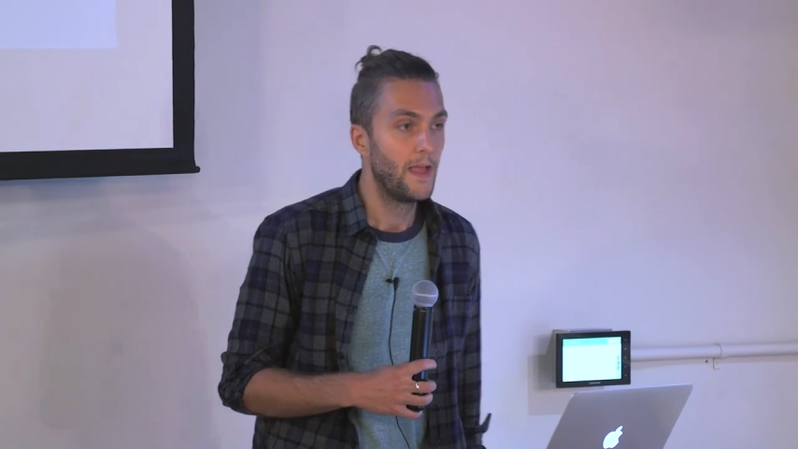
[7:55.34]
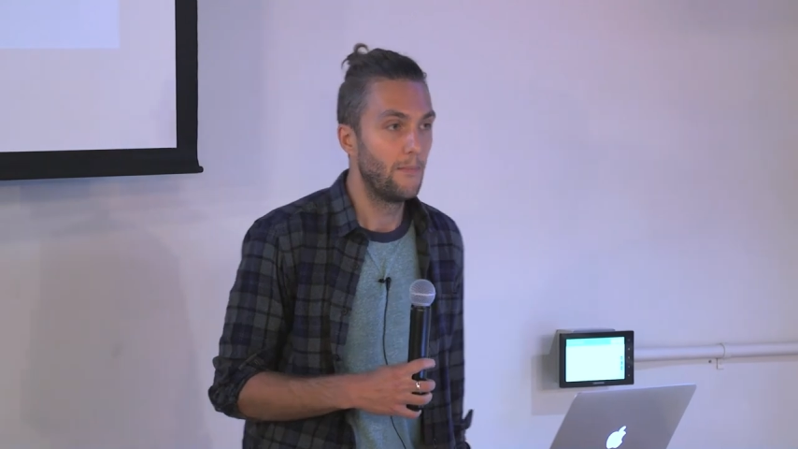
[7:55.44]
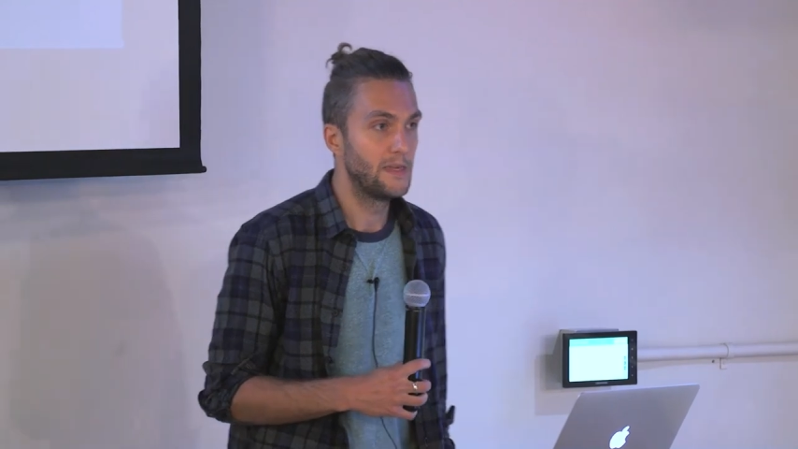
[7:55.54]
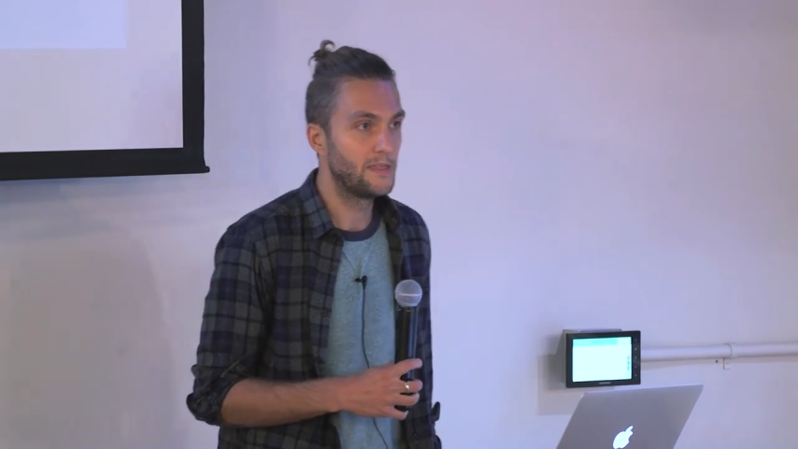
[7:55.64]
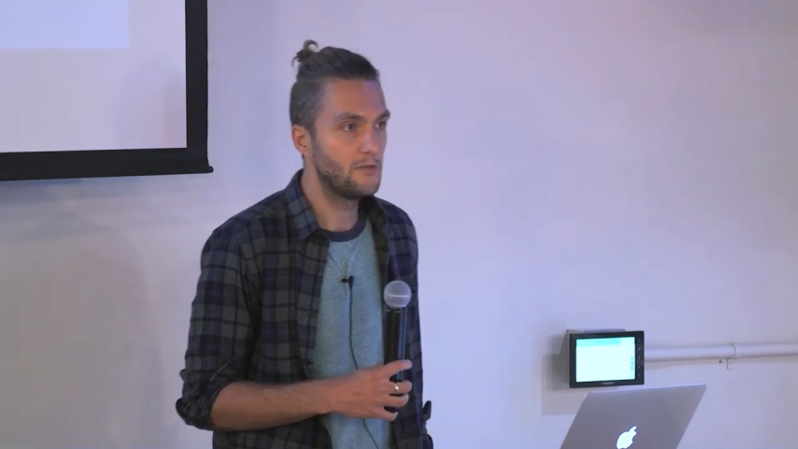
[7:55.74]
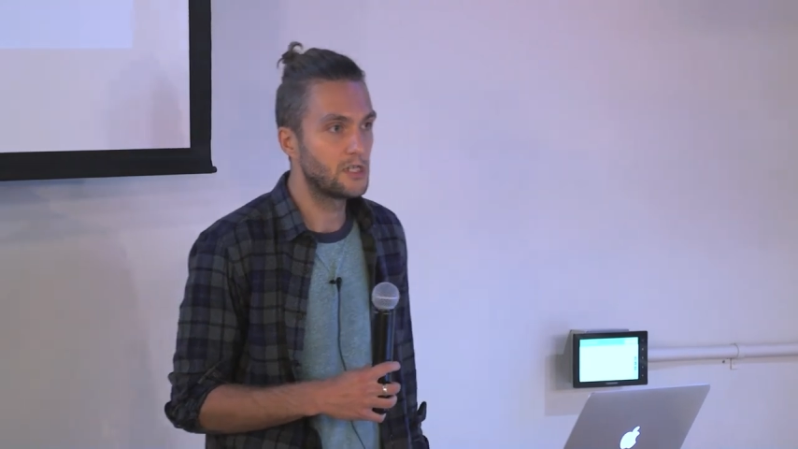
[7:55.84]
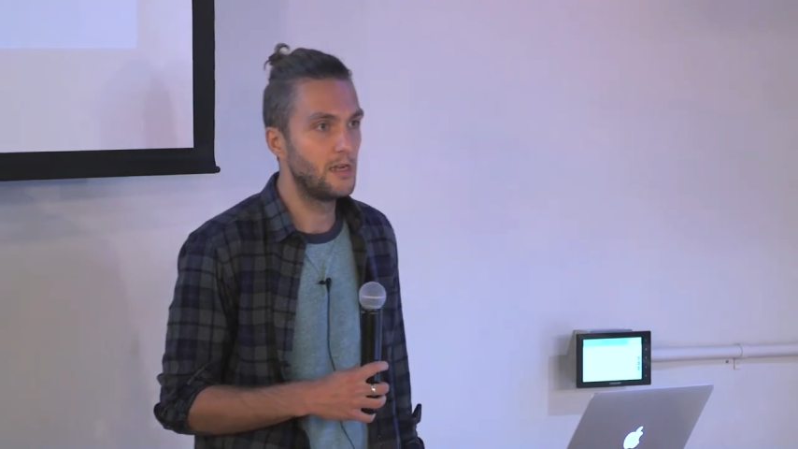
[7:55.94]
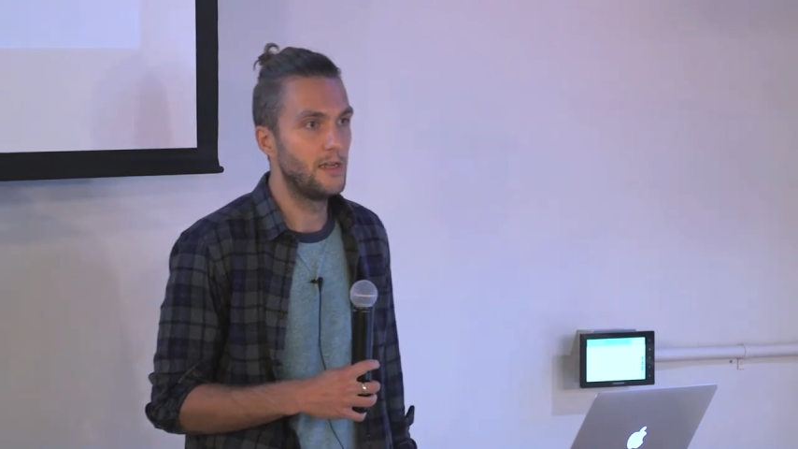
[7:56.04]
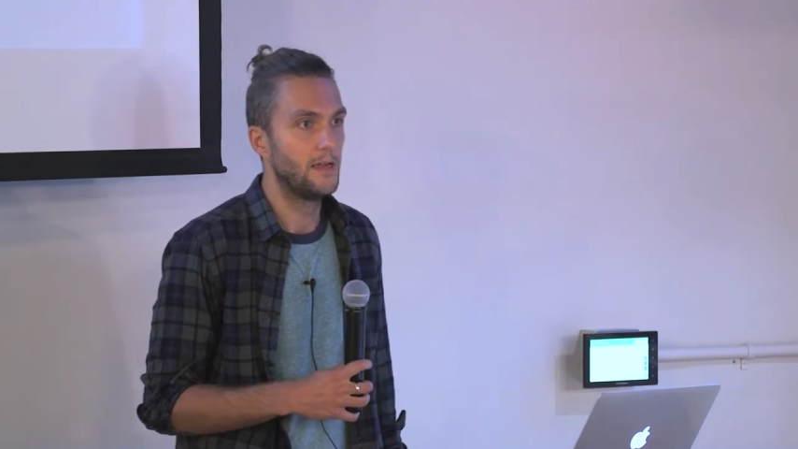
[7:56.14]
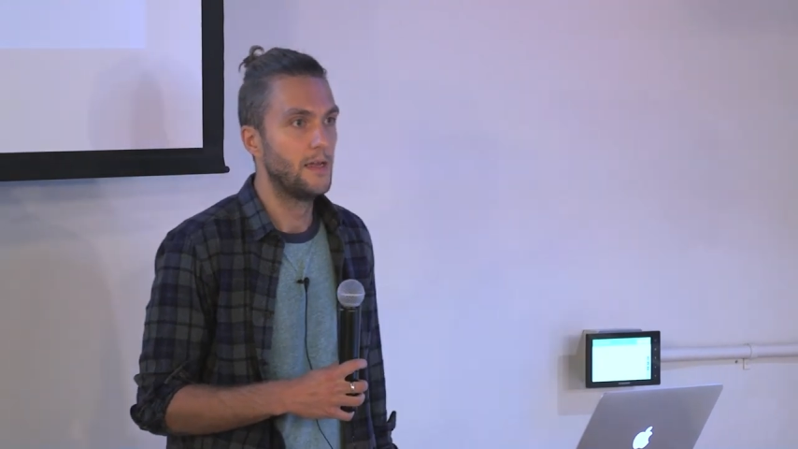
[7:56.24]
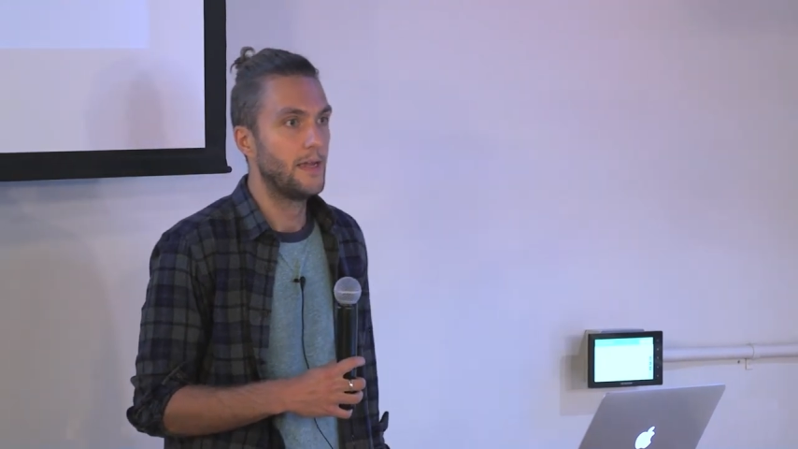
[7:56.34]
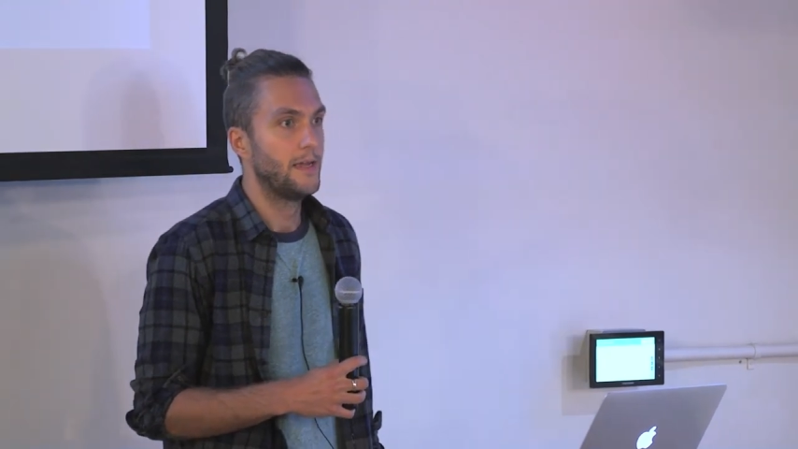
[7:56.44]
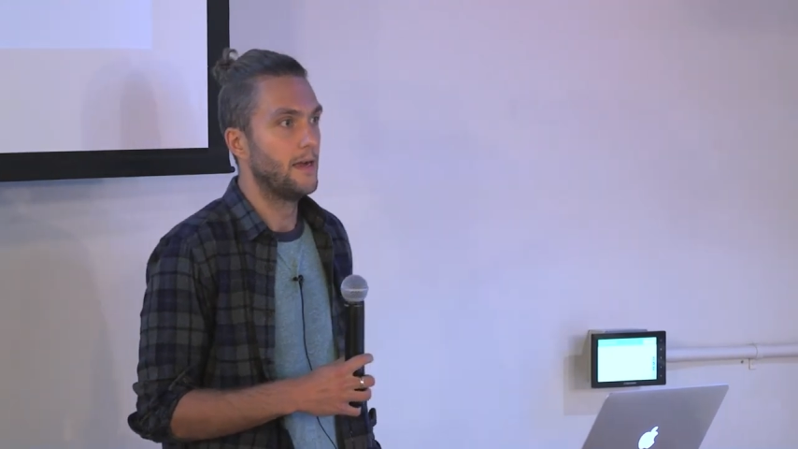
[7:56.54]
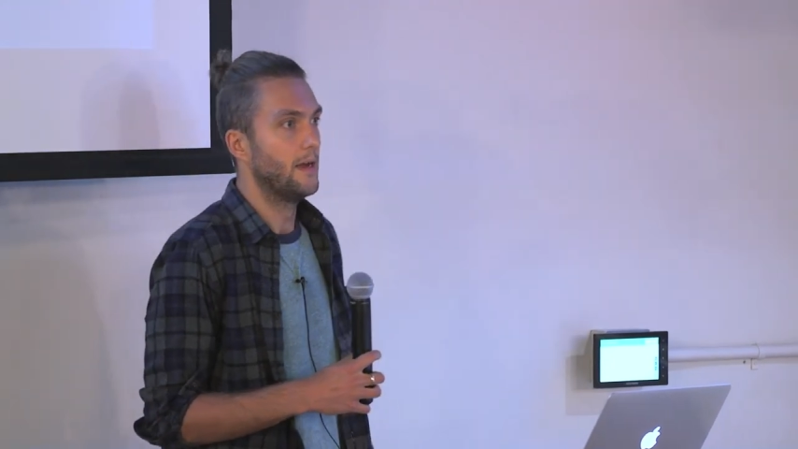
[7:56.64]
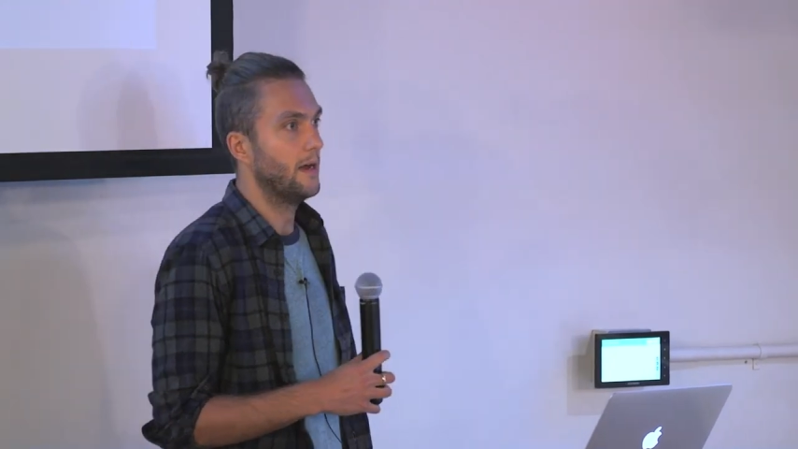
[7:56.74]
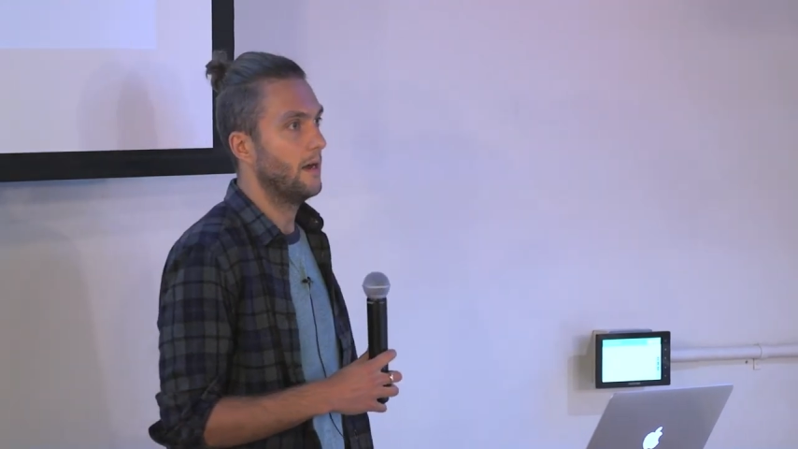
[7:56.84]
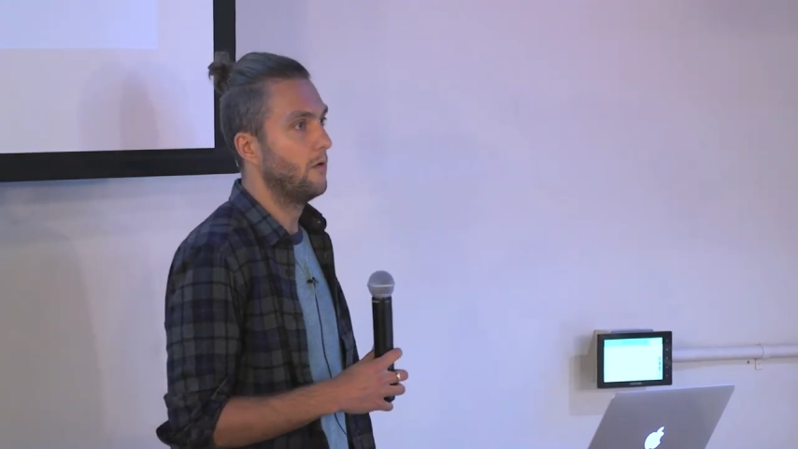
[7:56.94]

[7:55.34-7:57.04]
But usually uh,